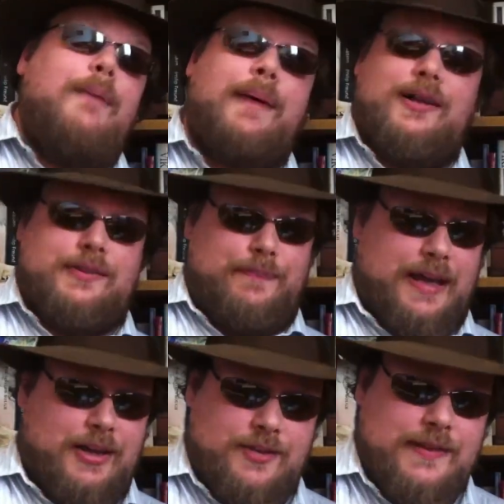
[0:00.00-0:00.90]
about it
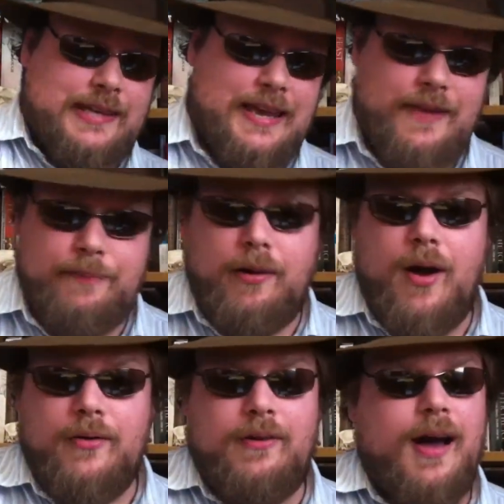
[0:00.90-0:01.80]
because of a TV
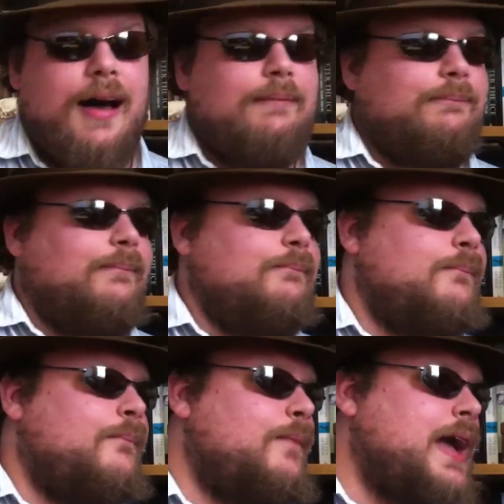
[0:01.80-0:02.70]

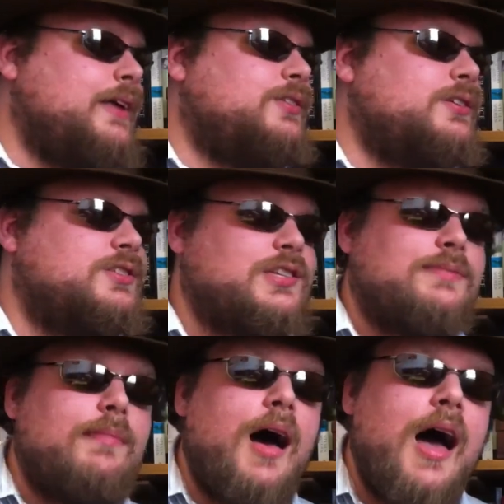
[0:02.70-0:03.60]
program makes us
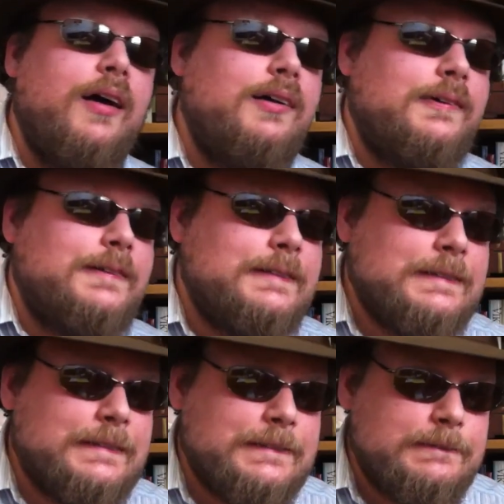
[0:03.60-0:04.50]
smile.
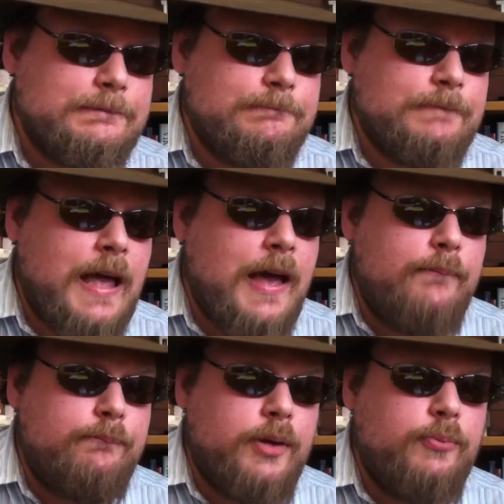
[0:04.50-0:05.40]

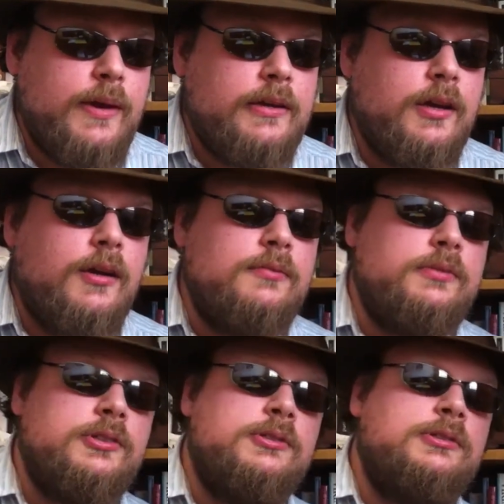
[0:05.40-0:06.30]
But we don't
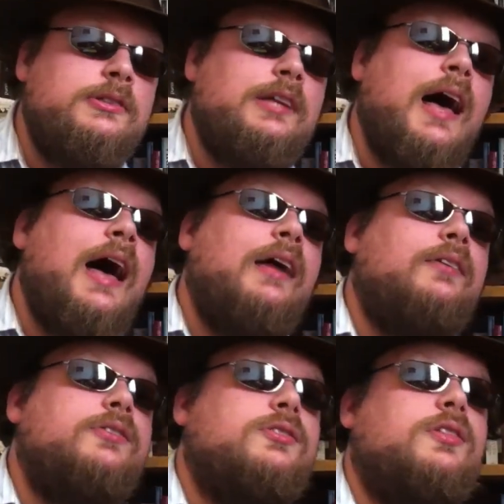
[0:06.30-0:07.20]
do
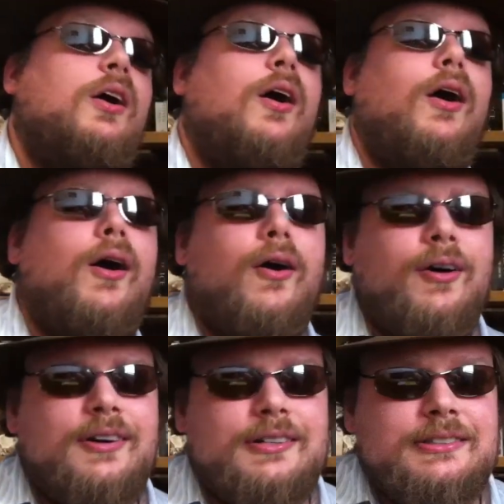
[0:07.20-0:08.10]

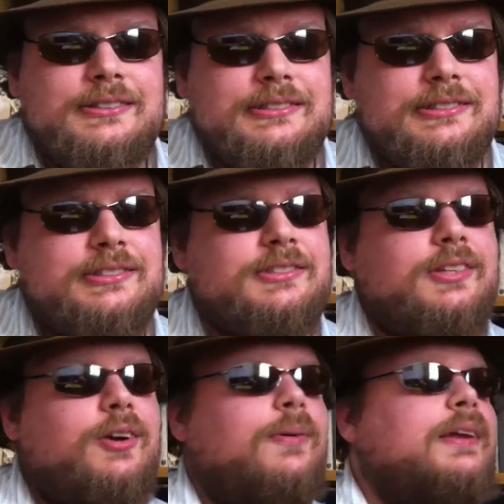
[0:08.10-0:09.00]
dinosaurs.
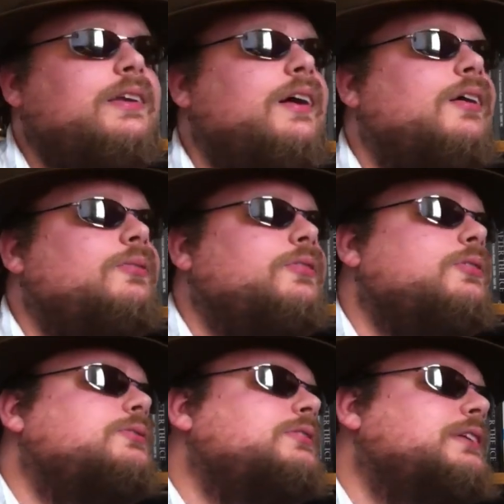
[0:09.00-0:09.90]
No, we don't
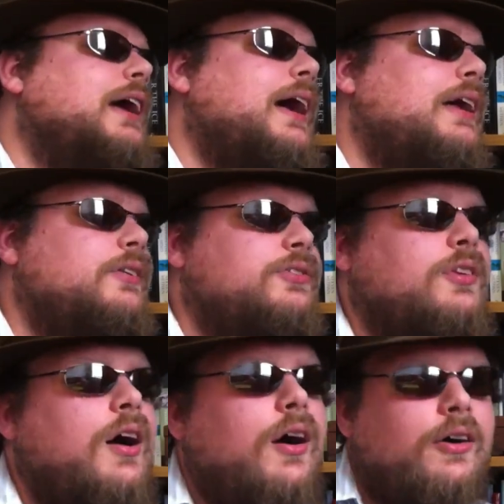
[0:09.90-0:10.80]
do
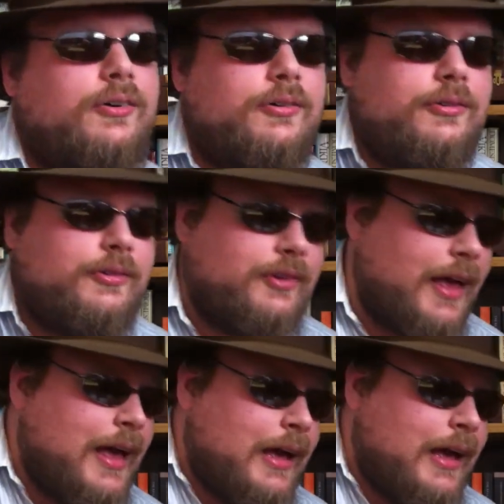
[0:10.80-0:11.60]
dinosaurs.